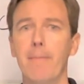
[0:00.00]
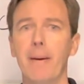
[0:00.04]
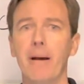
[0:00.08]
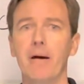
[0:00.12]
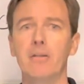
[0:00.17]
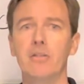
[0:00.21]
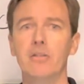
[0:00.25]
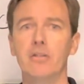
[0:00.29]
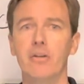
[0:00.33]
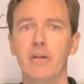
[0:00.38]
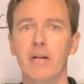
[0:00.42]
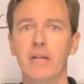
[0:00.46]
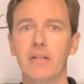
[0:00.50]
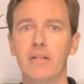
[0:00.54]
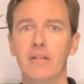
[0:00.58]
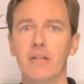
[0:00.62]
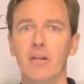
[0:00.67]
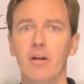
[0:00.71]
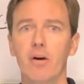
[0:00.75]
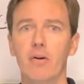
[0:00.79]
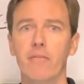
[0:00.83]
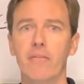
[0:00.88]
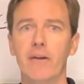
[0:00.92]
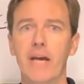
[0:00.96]
bell so you get the
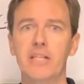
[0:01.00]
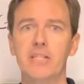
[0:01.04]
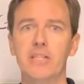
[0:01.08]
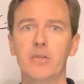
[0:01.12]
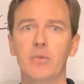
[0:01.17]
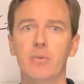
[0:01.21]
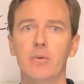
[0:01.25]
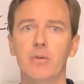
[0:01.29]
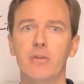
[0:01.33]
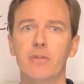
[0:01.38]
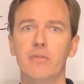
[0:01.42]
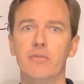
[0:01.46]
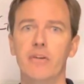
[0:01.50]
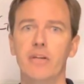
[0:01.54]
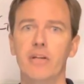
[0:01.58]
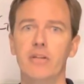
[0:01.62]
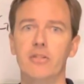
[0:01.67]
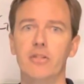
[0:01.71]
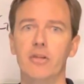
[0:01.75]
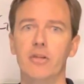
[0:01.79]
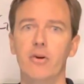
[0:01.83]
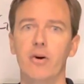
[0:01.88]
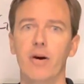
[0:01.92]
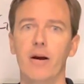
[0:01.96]
notification when those
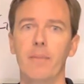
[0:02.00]
videos go